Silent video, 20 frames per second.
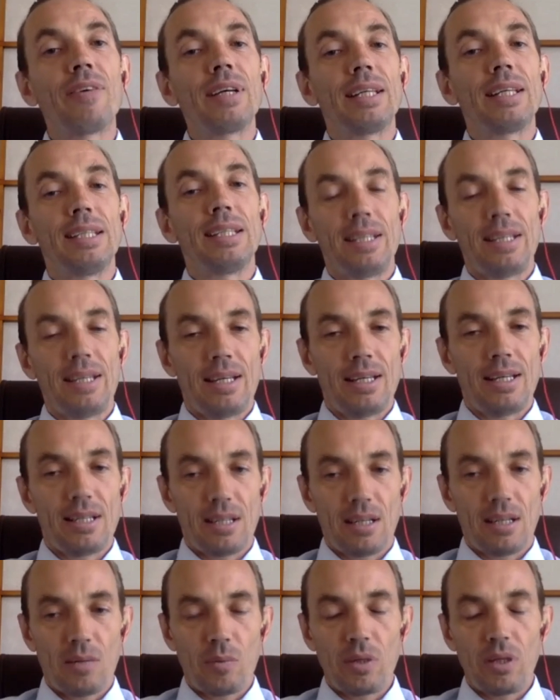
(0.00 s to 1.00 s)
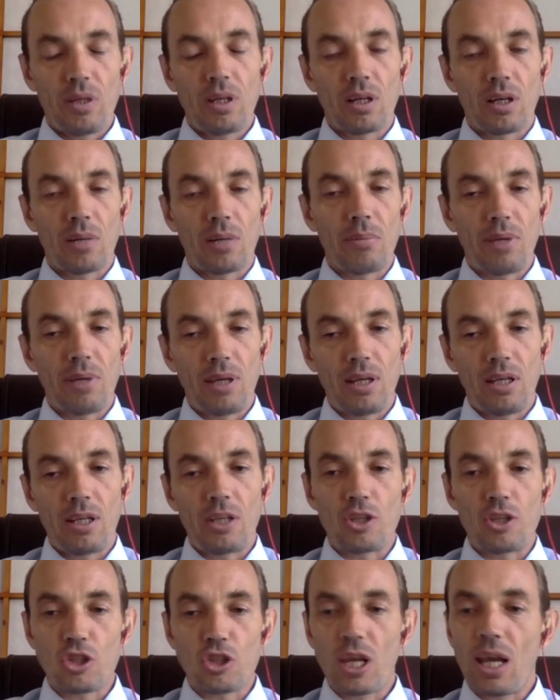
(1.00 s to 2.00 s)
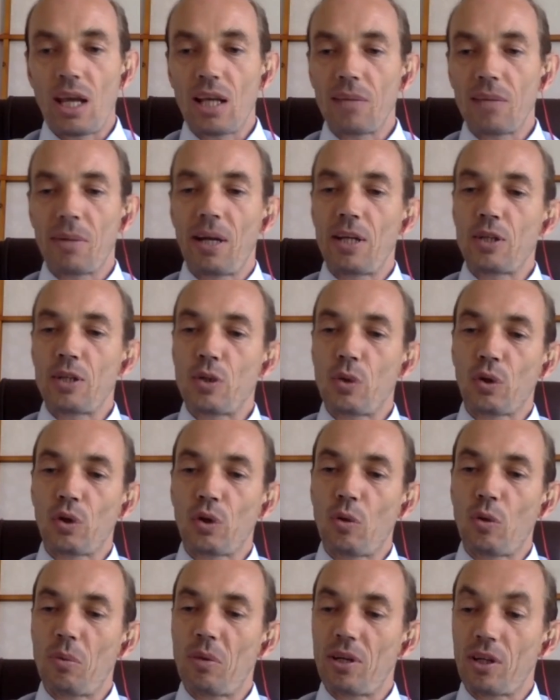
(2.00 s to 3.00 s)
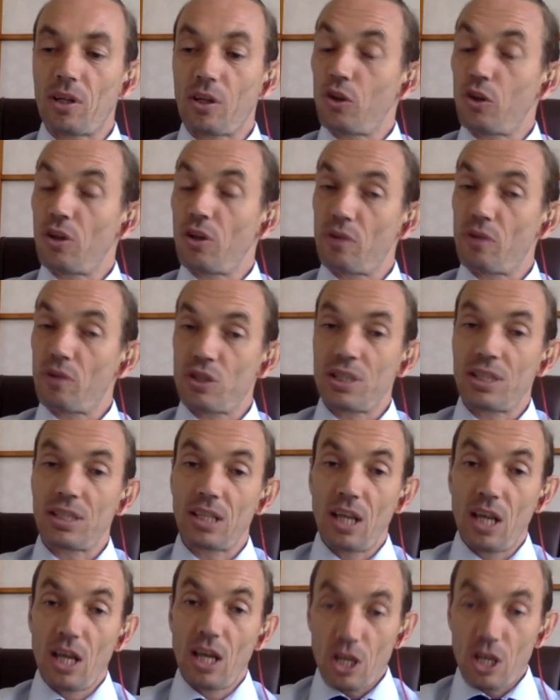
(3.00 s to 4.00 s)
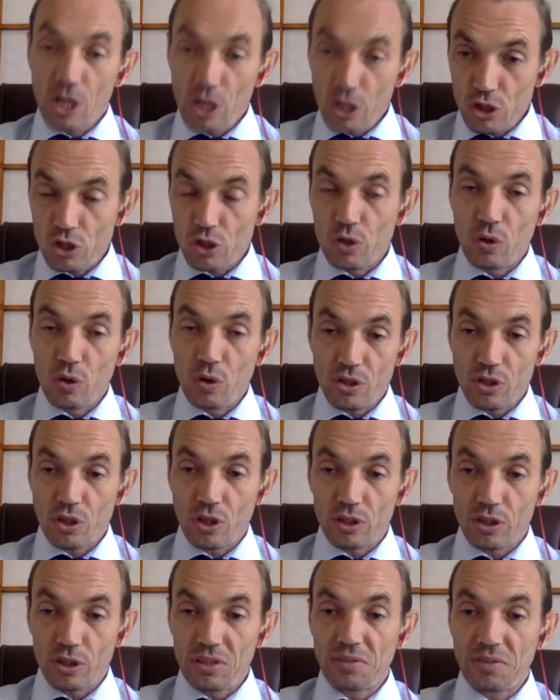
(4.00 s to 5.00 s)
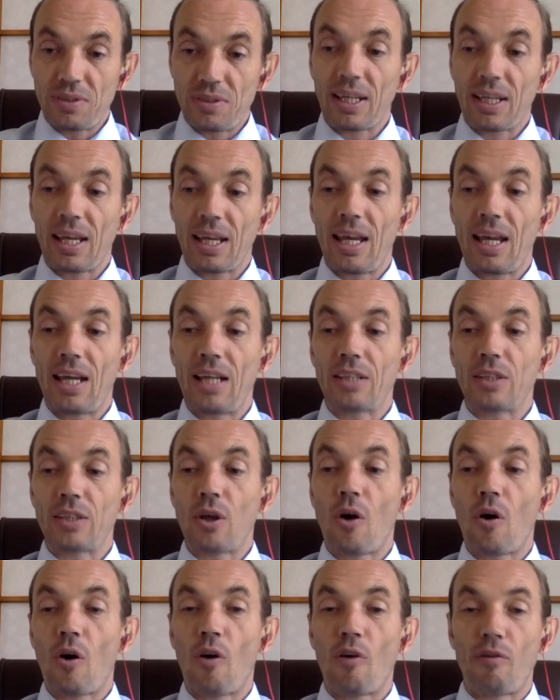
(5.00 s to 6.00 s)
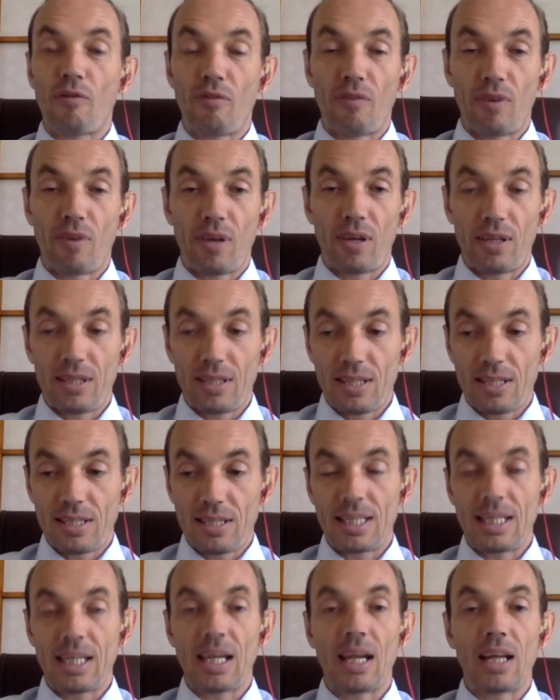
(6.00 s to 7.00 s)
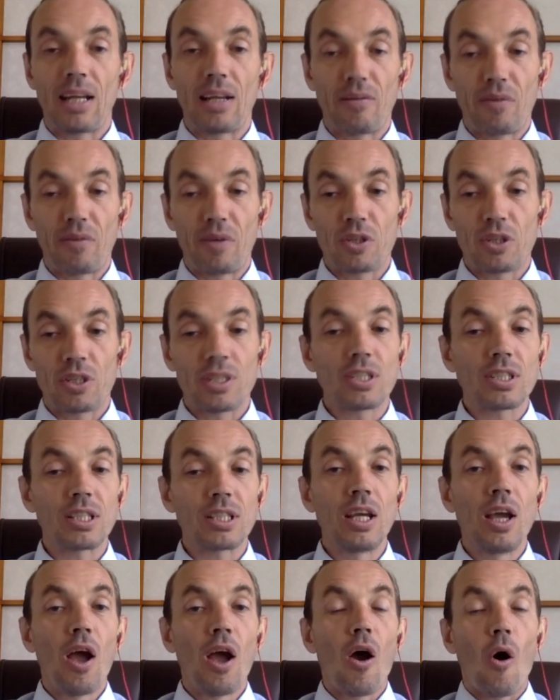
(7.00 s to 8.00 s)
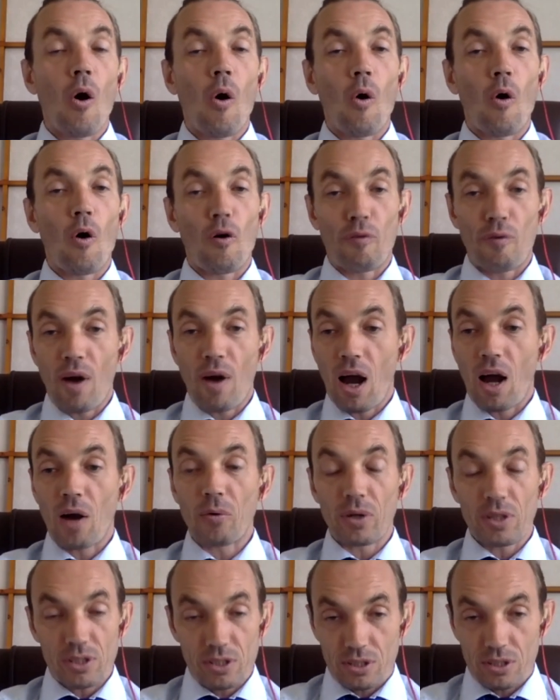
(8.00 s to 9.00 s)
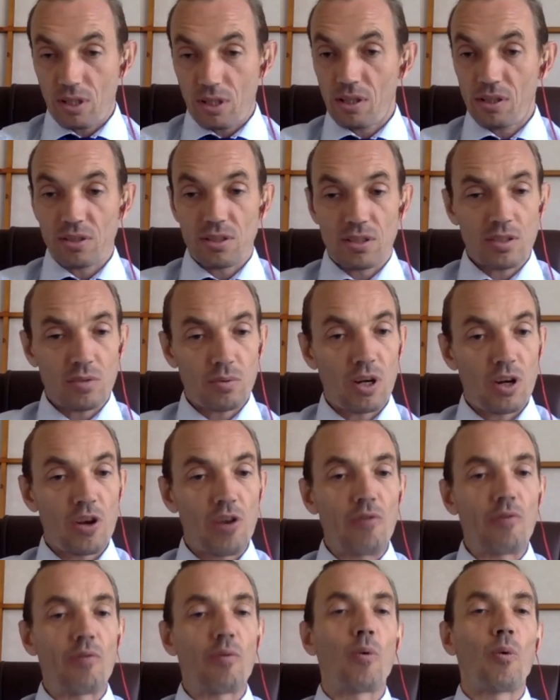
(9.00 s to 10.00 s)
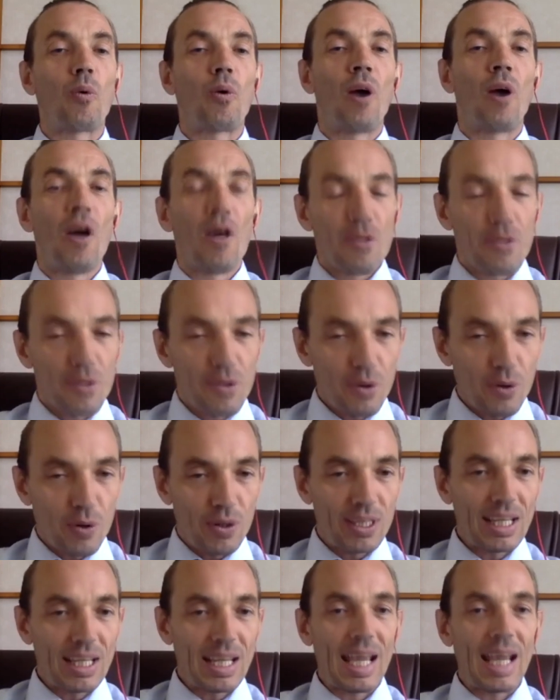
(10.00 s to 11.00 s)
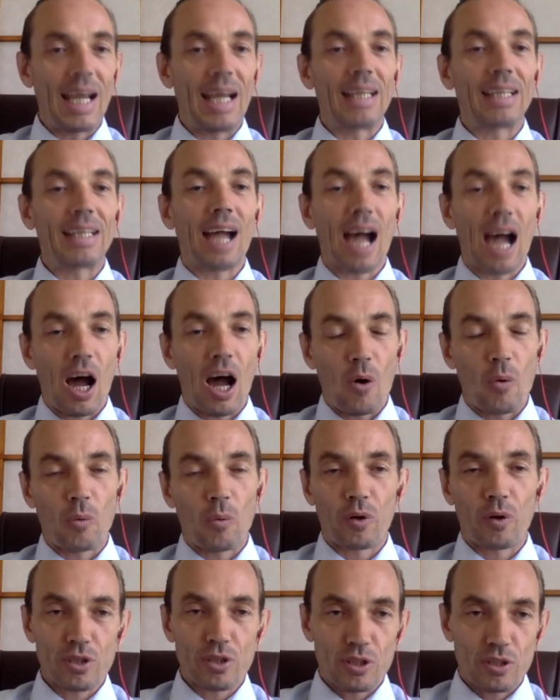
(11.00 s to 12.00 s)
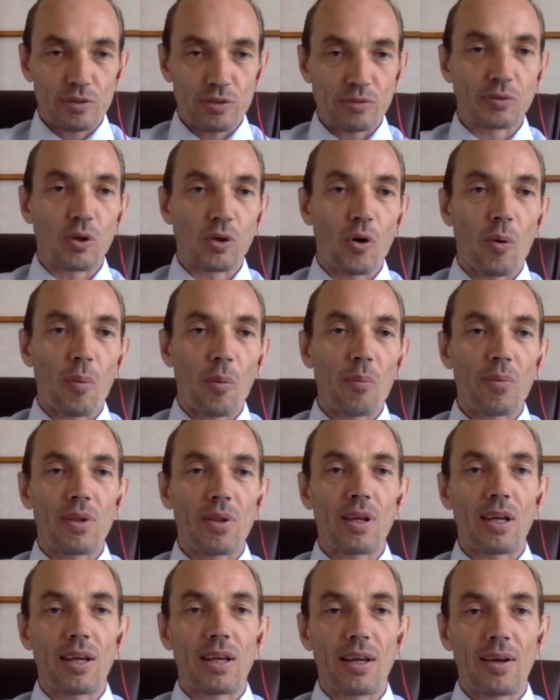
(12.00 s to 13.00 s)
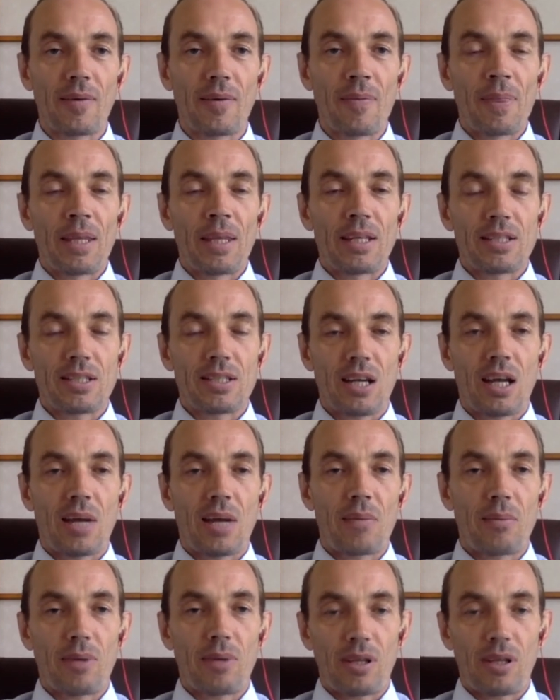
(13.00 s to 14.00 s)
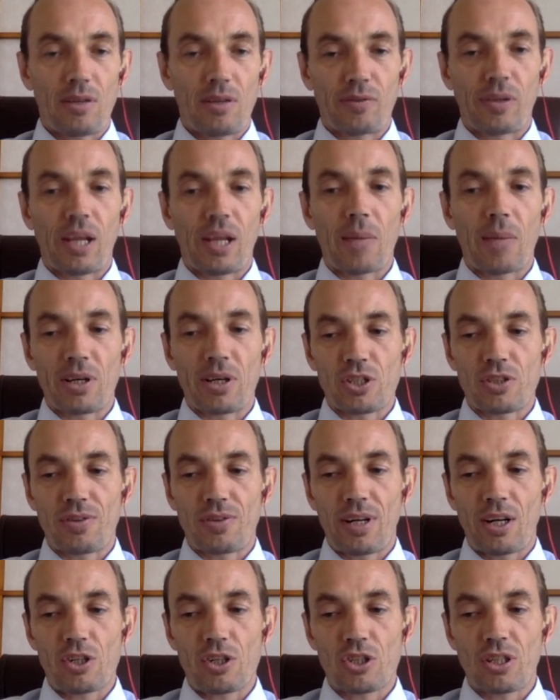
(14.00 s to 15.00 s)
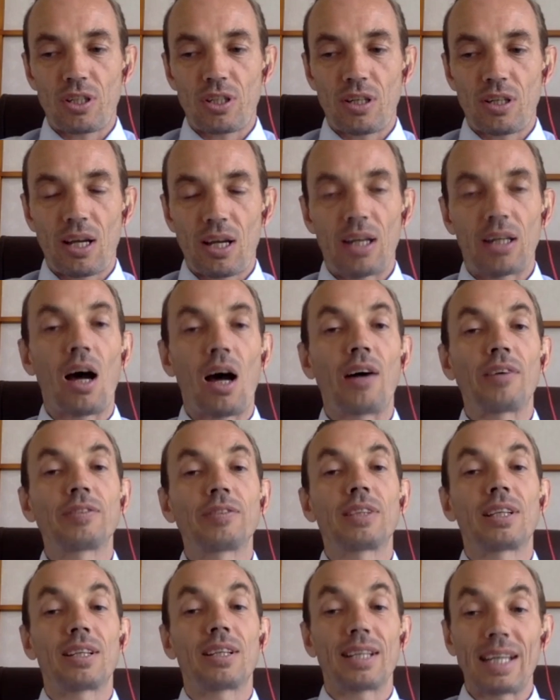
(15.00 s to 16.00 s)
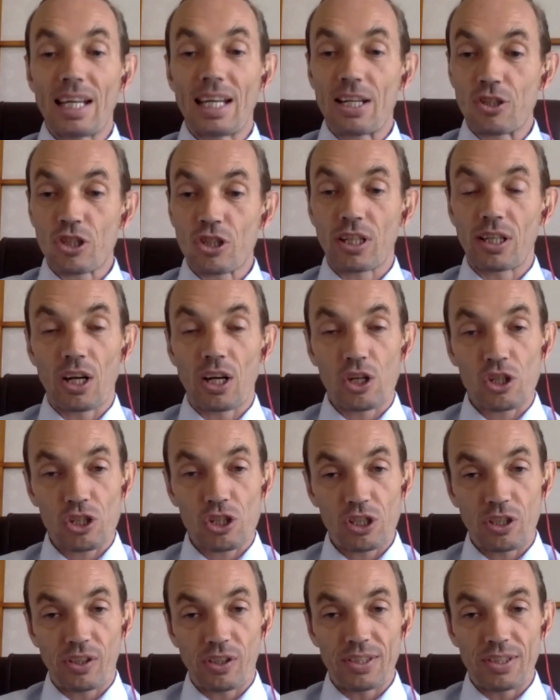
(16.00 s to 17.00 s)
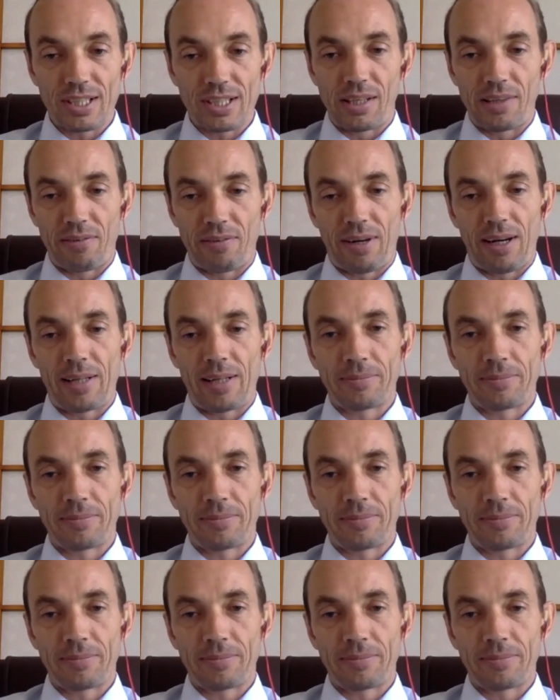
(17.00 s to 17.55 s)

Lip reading: year we are being checked by Tokyo Medical University, issuing certificate of validity and efficiency of our cells 24-38 hours from the time of lab extraction and after the international delivery.